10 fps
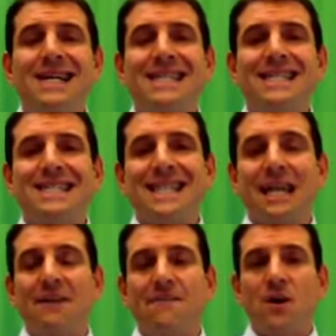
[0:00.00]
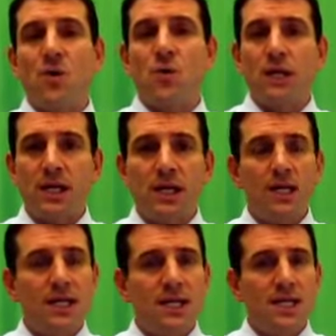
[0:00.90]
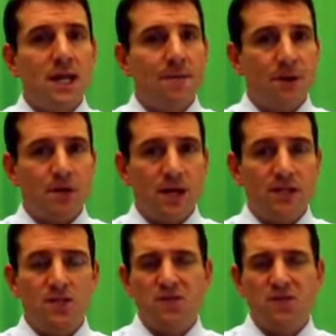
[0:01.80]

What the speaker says: slave-owning Democrats.